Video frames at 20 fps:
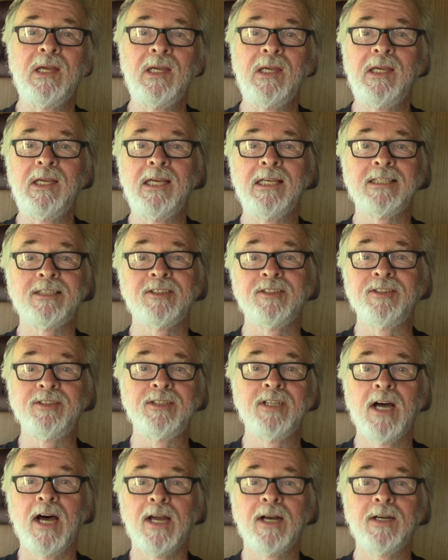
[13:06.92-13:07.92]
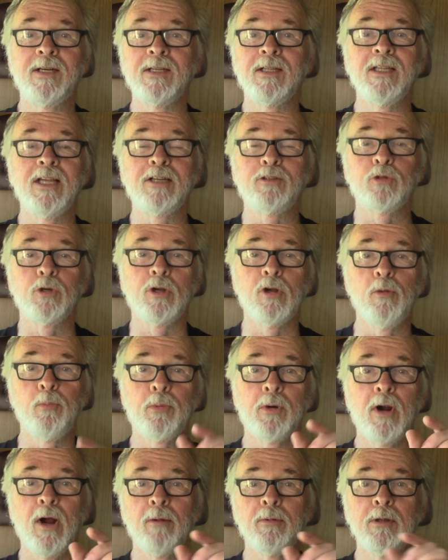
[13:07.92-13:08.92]
it's not an electrical
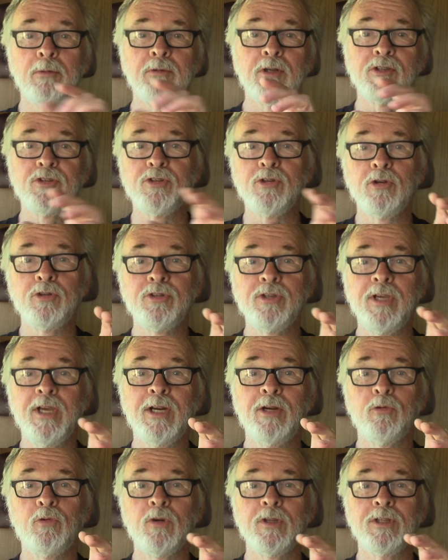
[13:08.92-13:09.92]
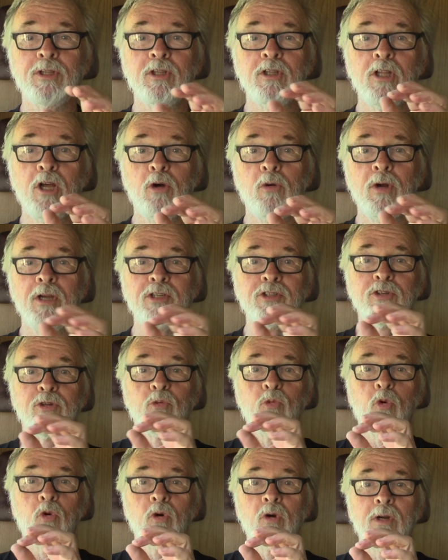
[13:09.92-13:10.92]
problem associated with the low
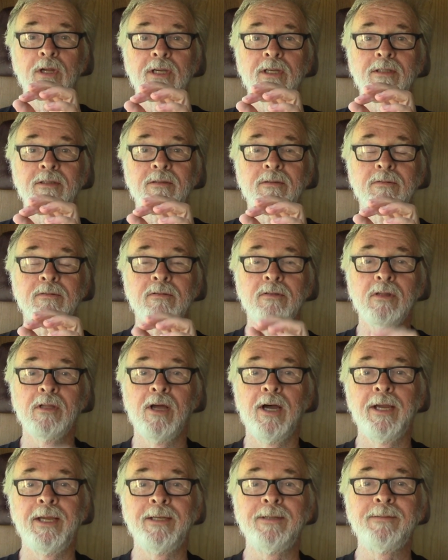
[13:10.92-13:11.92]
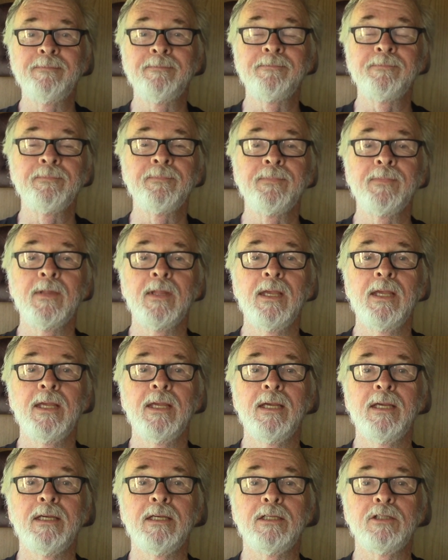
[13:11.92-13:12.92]
engine warning light.
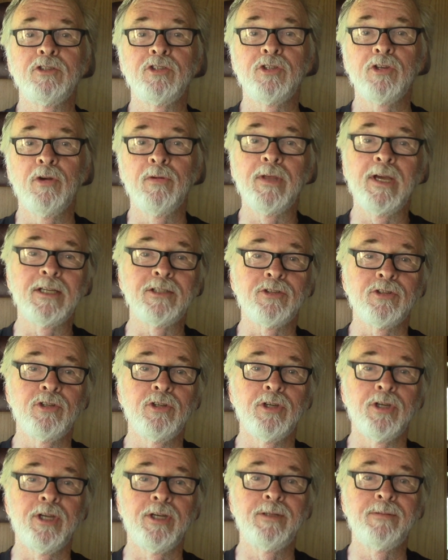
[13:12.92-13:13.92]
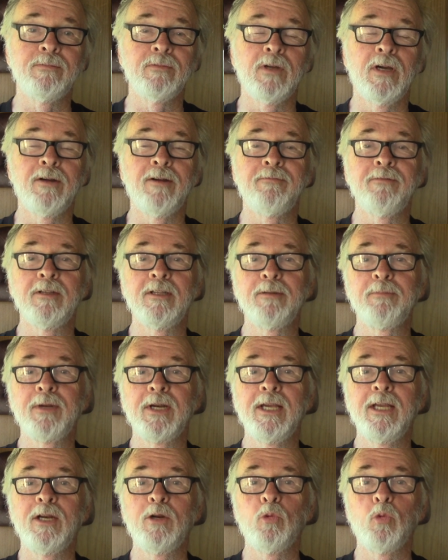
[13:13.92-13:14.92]
So that's good. I've
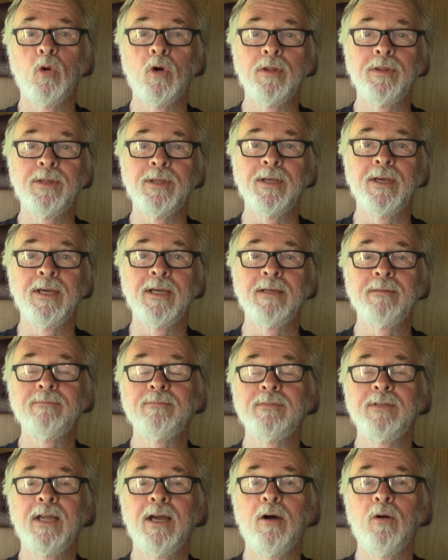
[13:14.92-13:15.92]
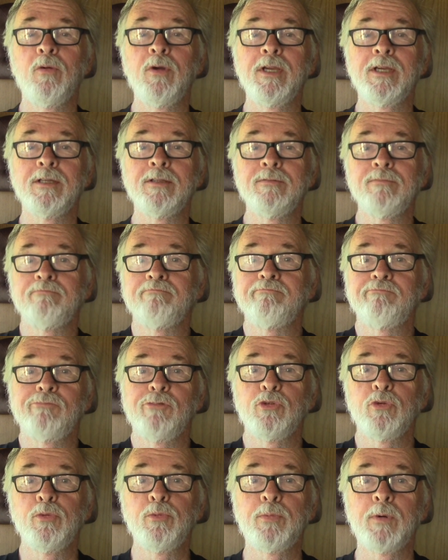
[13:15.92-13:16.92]
eliminated one thing. Now we can,
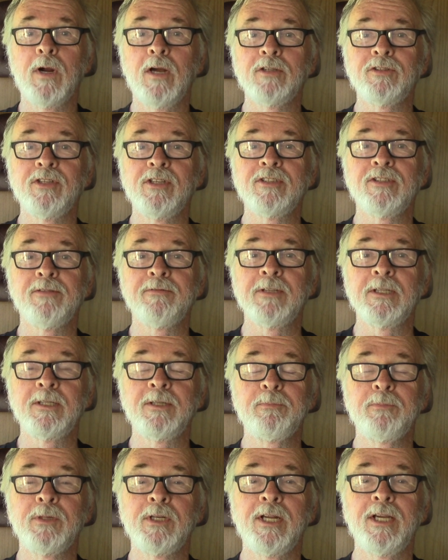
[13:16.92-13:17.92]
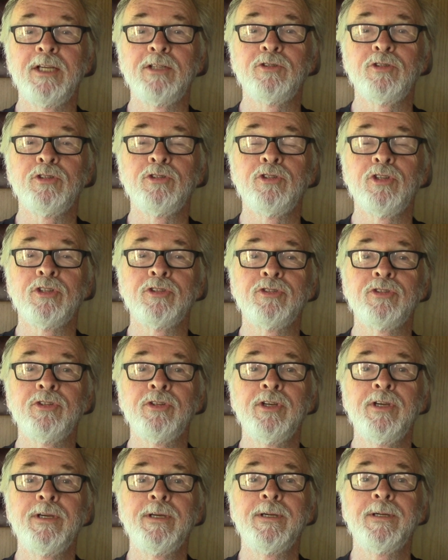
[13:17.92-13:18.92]
through process of elimination, just
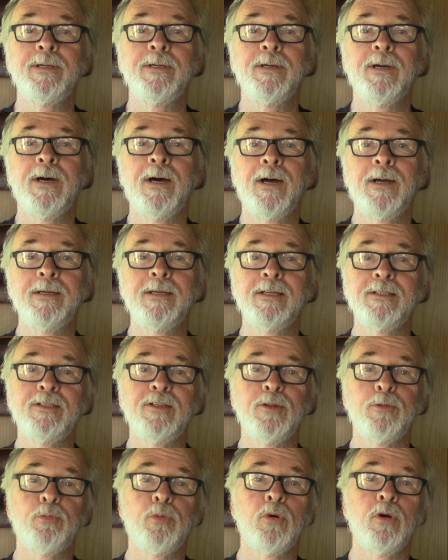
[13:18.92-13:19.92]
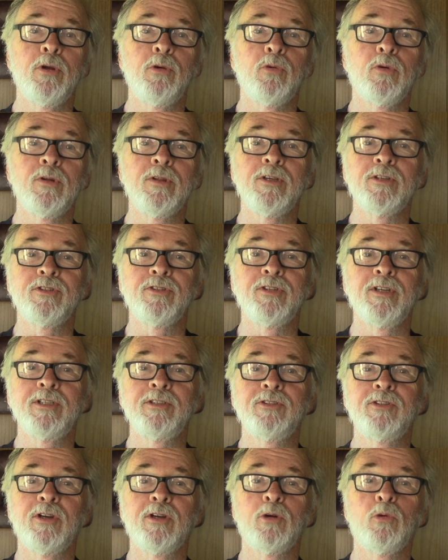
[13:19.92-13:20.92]
get to the point where this
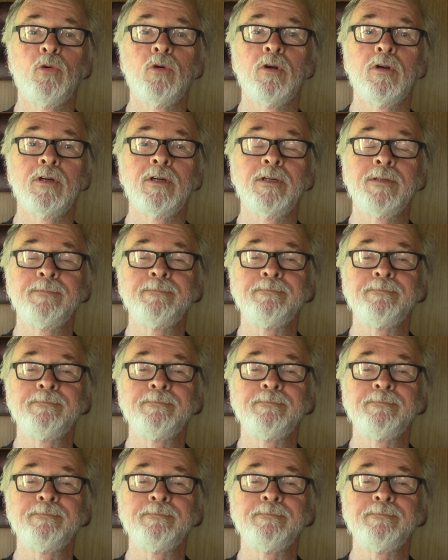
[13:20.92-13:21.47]
thing's going to work.